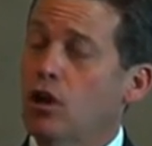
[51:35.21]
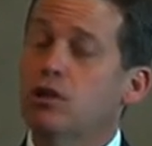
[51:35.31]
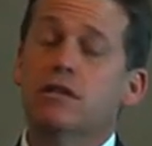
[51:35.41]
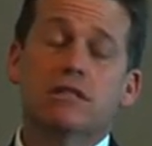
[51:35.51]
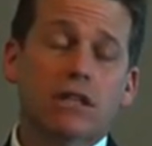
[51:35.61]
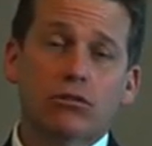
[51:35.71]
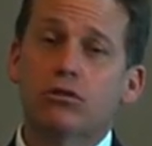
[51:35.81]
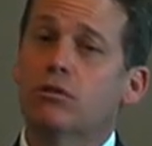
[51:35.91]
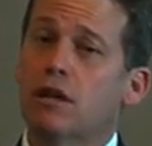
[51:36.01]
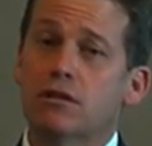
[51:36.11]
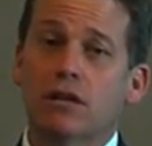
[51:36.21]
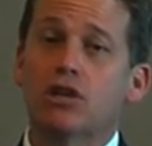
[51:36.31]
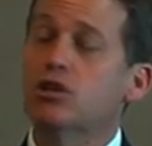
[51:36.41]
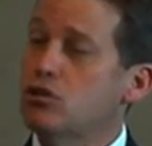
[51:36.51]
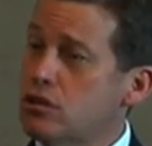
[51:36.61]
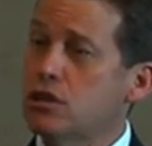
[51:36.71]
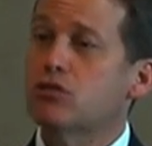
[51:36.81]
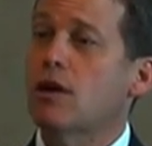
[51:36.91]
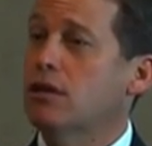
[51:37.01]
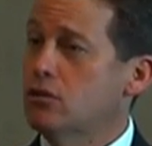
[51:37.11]
You did single tooth isolation. You just
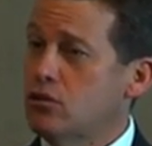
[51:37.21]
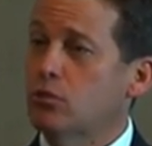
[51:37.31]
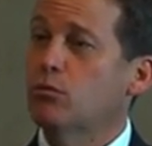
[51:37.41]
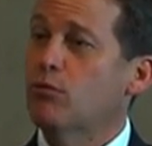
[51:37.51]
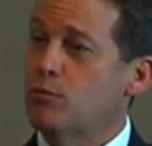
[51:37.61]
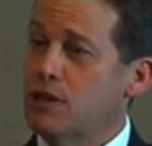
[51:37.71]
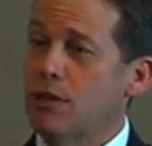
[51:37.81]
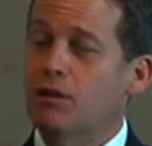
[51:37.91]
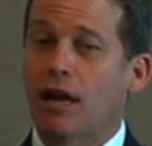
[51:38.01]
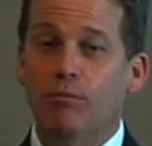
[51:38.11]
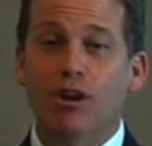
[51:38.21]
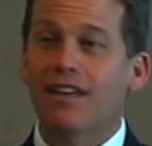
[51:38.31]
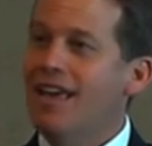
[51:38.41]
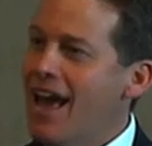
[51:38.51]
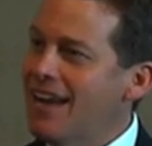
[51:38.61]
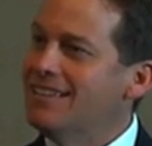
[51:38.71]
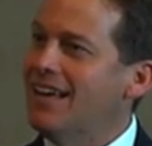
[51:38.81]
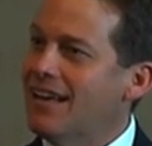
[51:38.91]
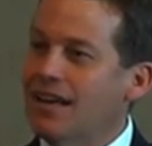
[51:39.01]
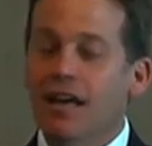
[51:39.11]
extracted the tooth with a rubber dam clamp. And they're like, yeah, I did.